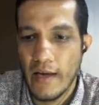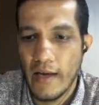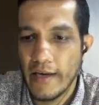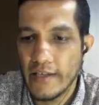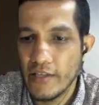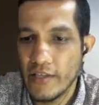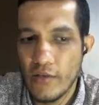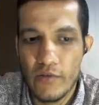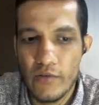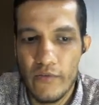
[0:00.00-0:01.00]
And this is
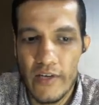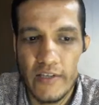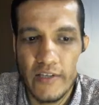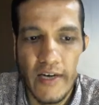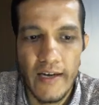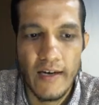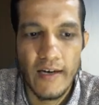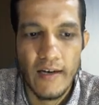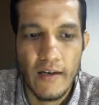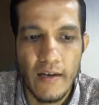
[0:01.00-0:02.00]
also velocity triangle,
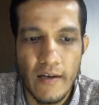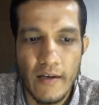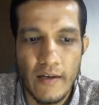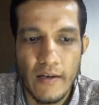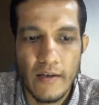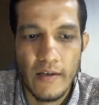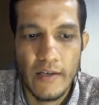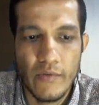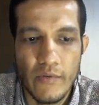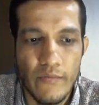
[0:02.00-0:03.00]

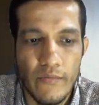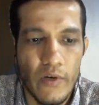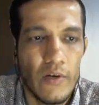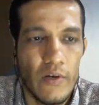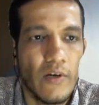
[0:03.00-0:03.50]
this one for